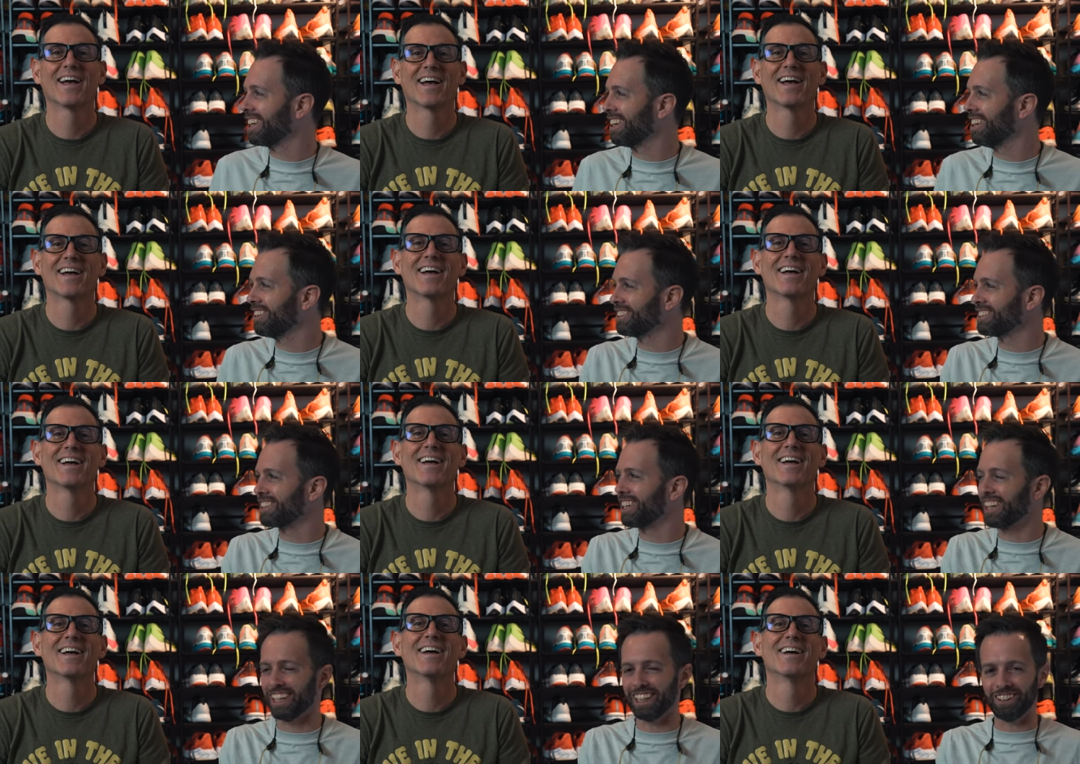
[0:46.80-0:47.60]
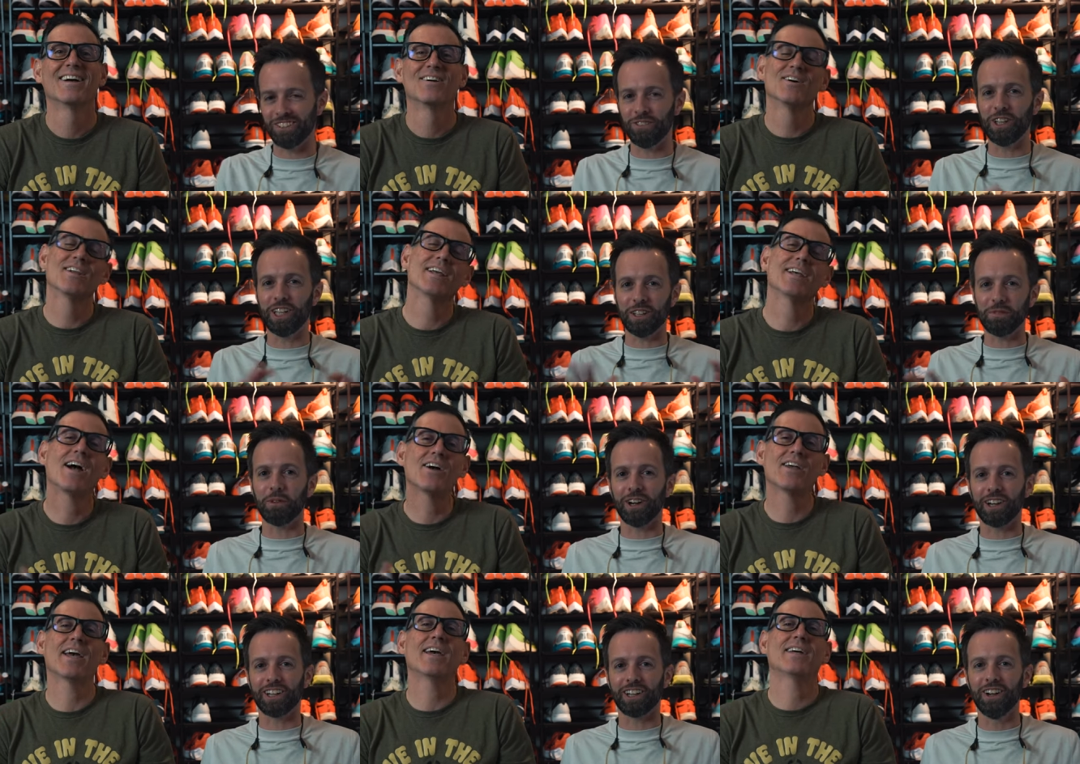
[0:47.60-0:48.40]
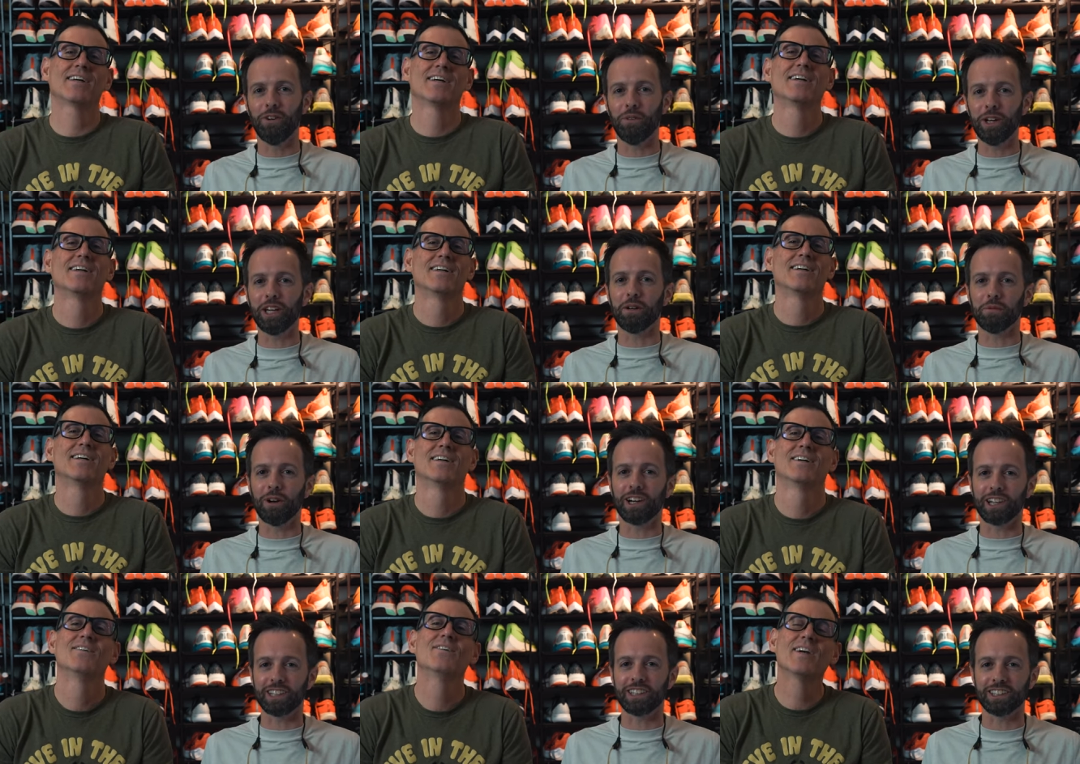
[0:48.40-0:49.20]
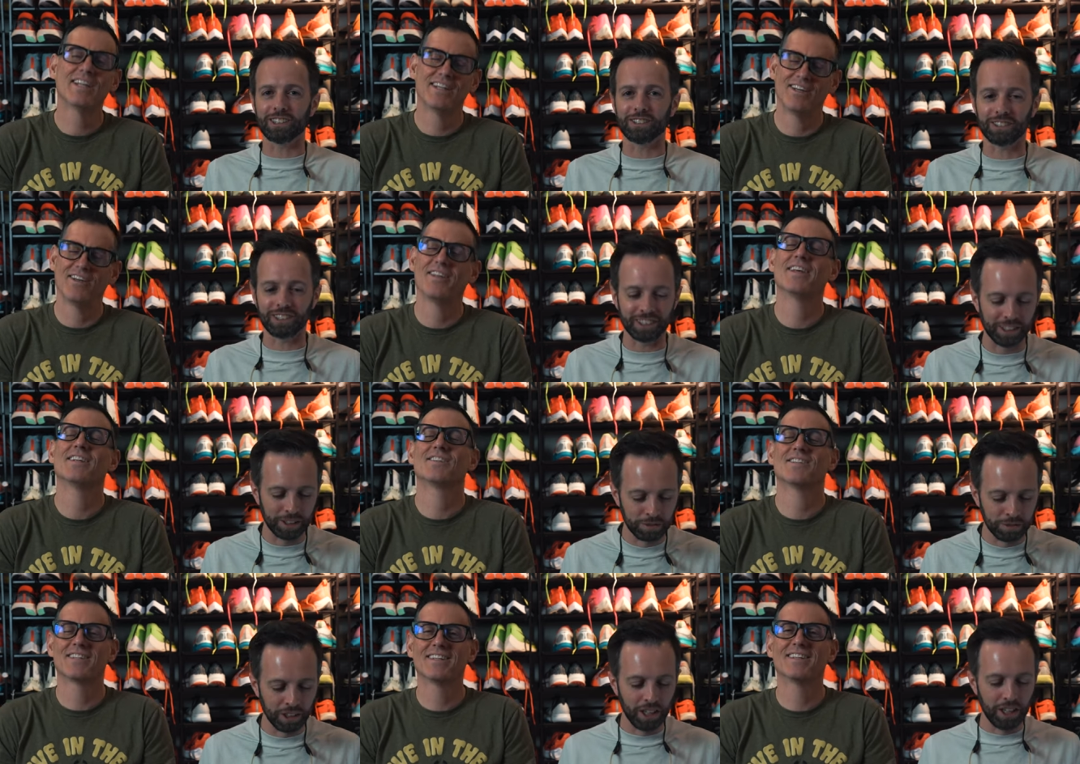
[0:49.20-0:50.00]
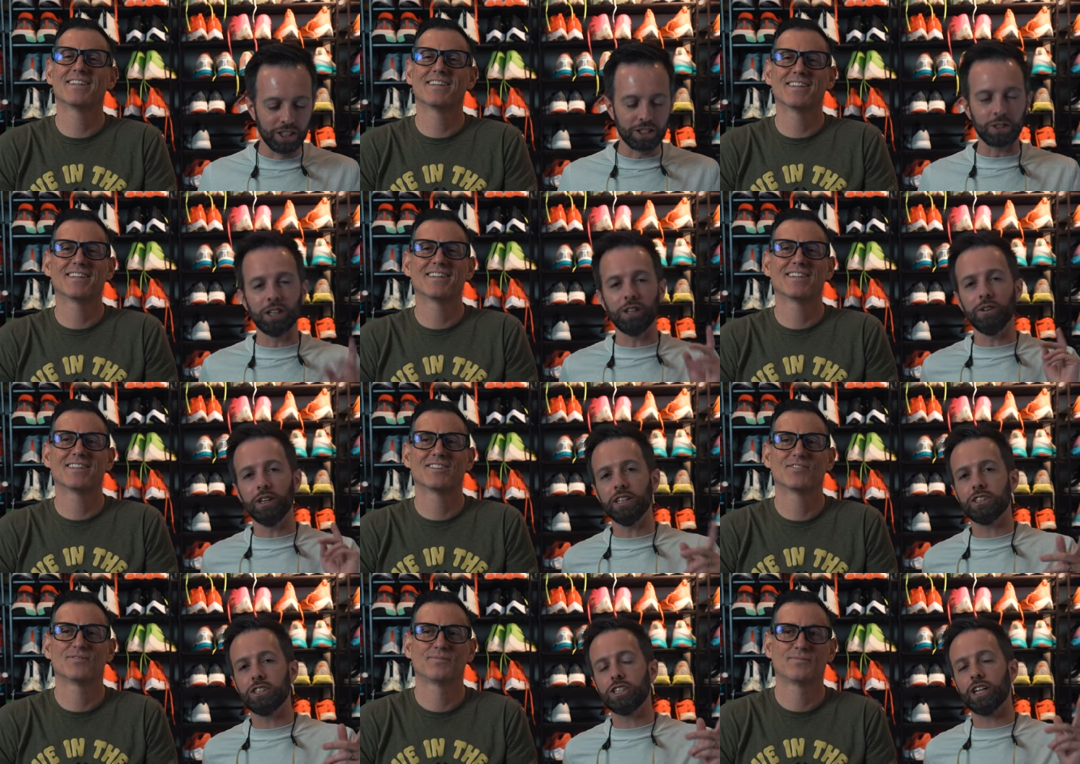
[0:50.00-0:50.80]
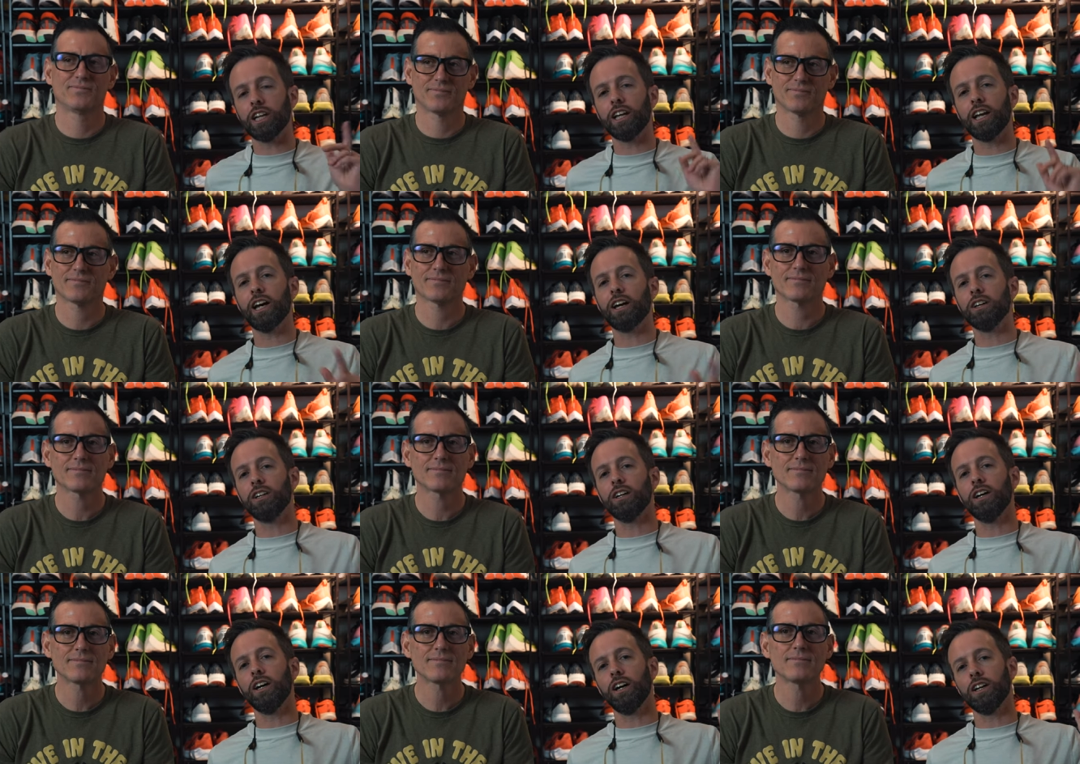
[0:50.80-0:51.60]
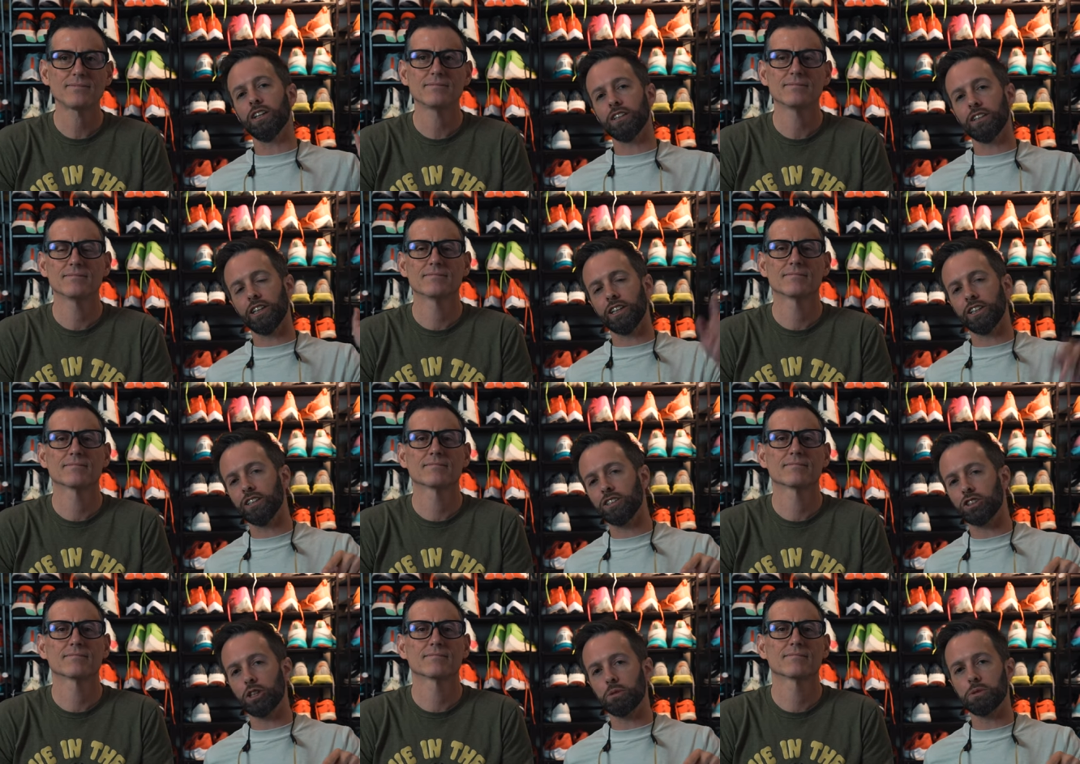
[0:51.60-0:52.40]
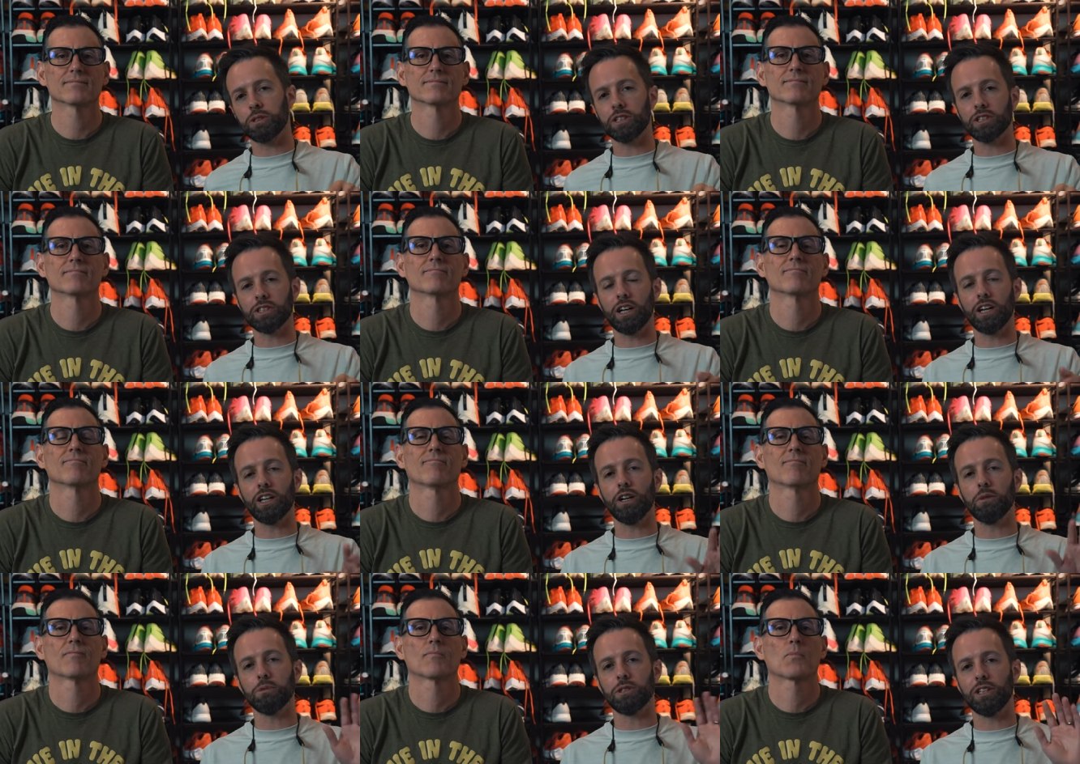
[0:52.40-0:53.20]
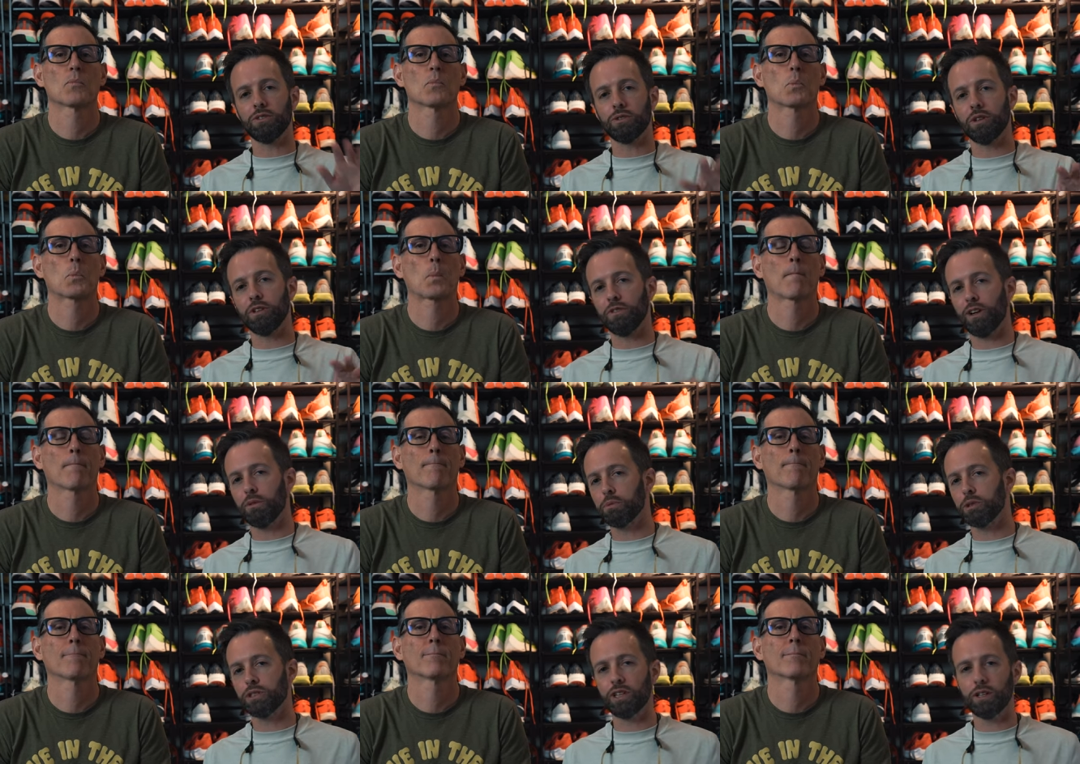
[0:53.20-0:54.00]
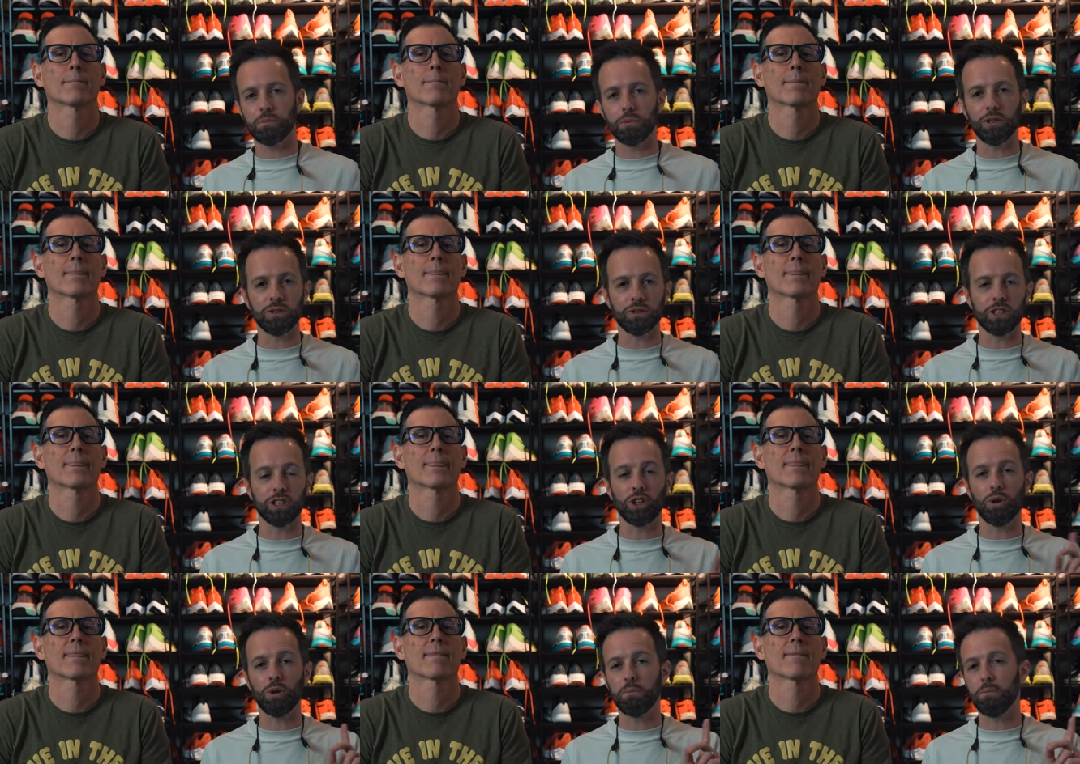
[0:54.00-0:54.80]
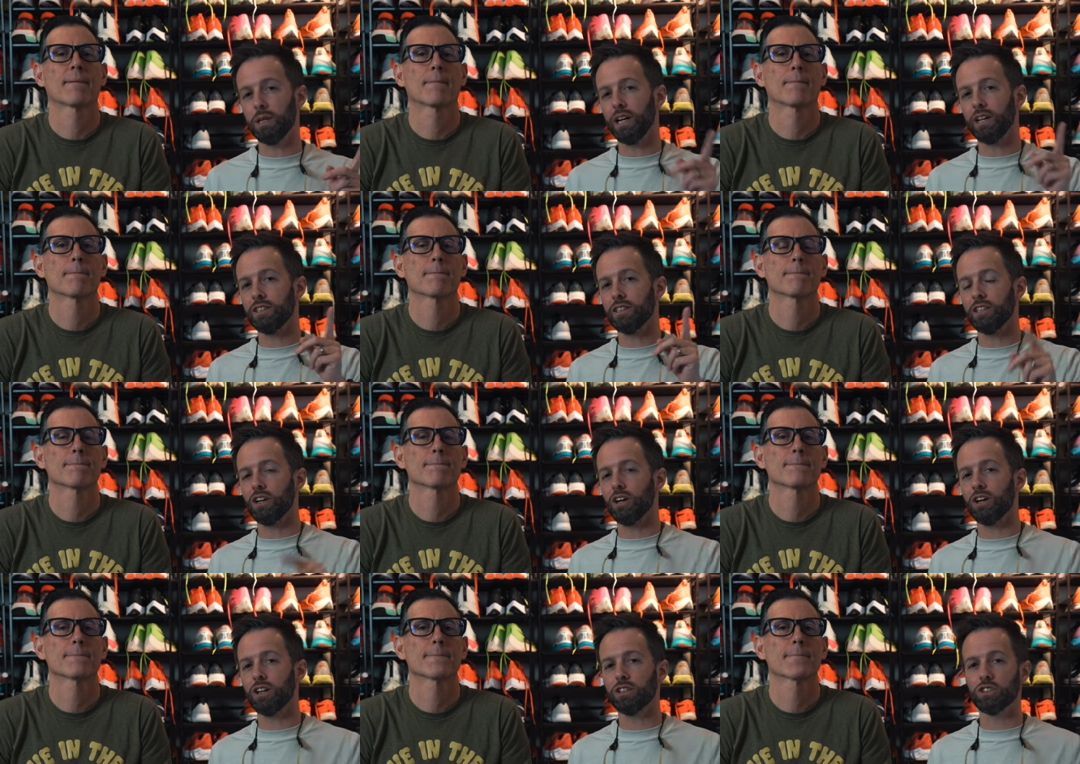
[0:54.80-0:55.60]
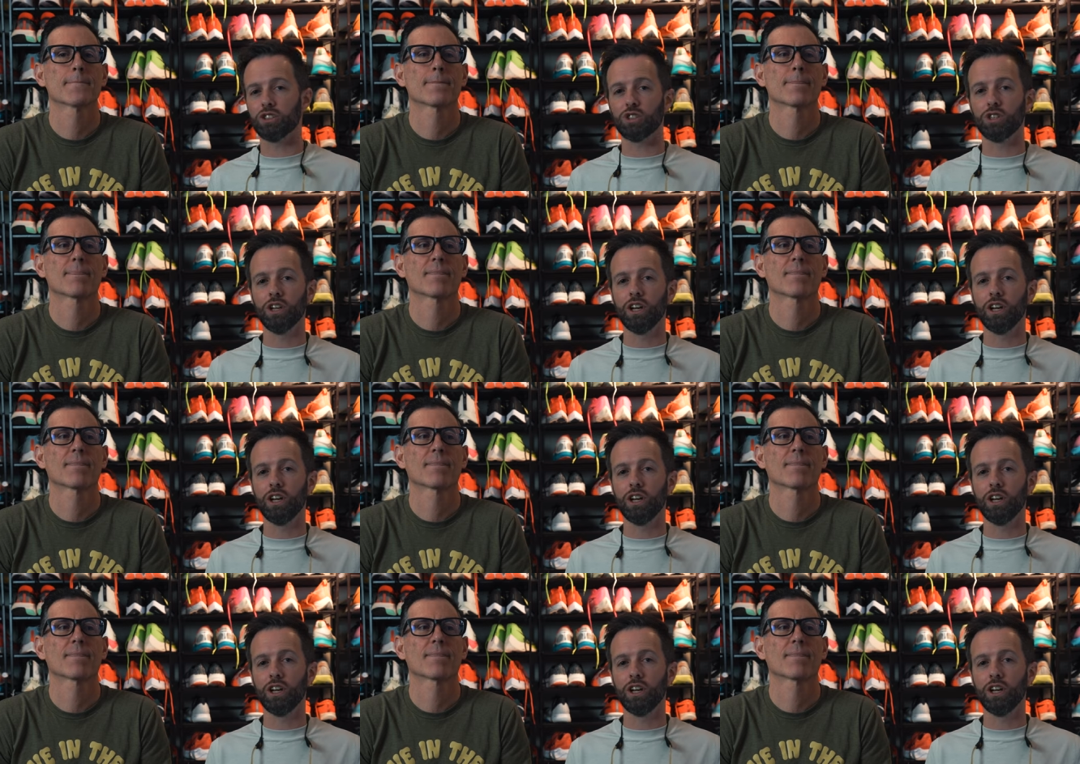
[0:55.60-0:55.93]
Speaker 1: it was like, we can like, okay. We can market We can one. do this. So anyways, check it out. Uh, link in the description to sign up. Save 25% by using code BITR.